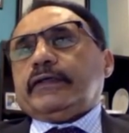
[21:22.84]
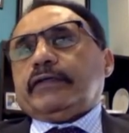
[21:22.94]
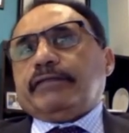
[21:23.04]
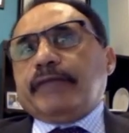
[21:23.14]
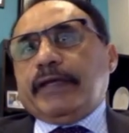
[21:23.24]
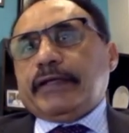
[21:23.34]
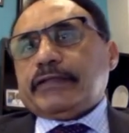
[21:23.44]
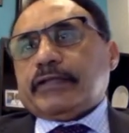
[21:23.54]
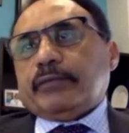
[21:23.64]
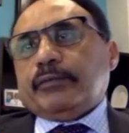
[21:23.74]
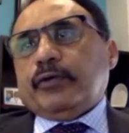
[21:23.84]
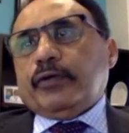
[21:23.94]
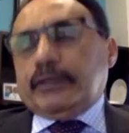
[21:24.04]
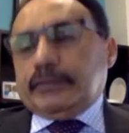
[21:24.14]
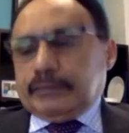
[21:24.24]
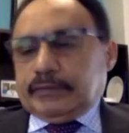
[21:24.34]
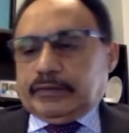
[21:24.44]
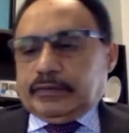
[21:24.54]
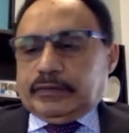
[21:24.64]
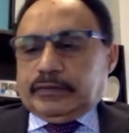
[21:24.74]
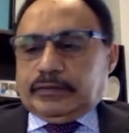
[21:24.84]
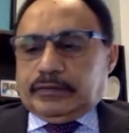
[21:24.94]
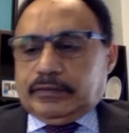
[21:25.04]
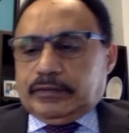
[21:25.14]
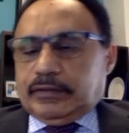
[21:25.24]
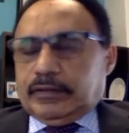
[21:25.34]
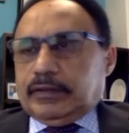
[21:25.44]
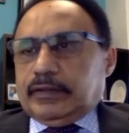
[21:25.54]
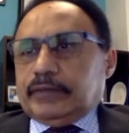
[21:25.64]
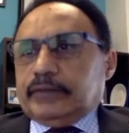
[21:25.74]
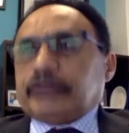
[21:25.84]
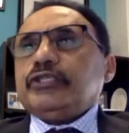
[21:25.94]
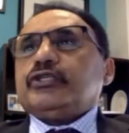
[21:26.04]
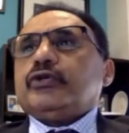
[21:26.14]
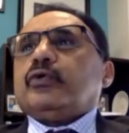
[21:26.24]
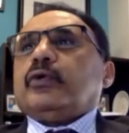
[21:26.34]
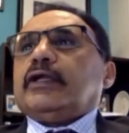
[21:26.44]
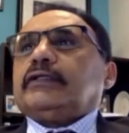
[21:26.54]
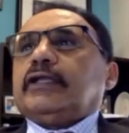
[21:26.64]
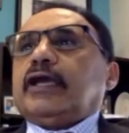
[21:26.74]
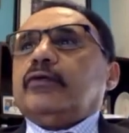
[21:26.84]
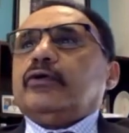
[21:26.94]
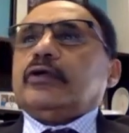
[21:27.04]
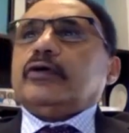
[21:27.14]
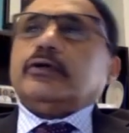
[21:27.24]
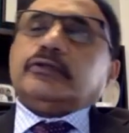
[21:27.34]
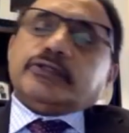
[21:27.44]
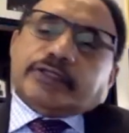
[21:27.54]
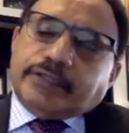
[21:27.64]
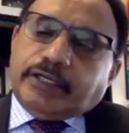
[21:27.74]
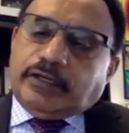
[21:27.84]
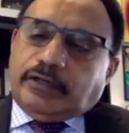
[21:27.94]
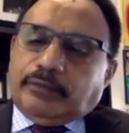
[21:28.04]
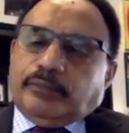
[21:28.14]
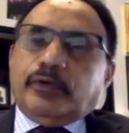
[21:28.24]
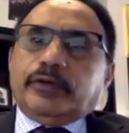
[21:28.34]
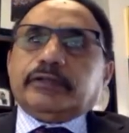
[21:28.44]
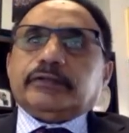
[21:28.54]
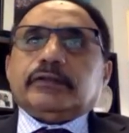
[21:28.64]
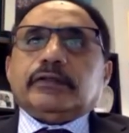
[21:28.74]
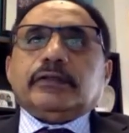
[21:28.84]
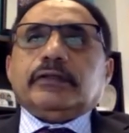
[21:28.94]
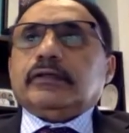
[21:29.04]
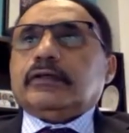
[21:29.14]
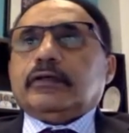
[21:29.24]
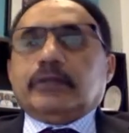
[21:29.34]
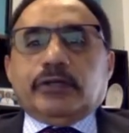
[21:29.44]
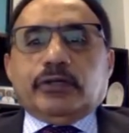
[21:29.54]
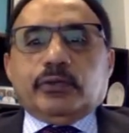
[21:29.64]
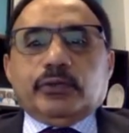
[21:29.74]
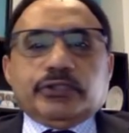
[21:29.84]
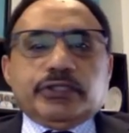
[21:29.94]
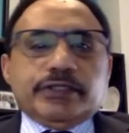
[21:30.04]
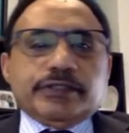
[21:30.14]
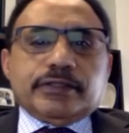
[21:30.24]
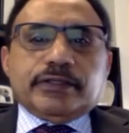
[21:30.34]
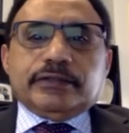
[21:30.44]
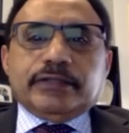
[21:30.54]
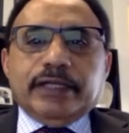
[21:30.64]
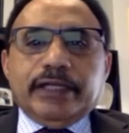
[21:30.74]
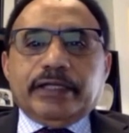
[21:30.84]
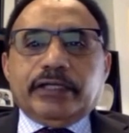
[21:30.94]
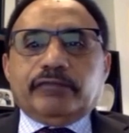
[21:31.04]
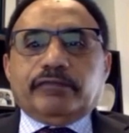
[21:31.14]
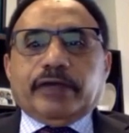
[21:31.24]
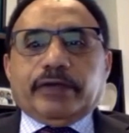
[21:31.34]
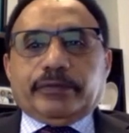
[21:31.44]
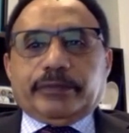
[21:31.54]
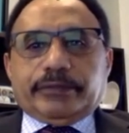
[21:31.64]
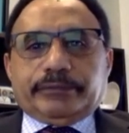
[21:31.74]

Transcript: first component, the teaching quality. Now we're going to go to the second component, which is the learning environment.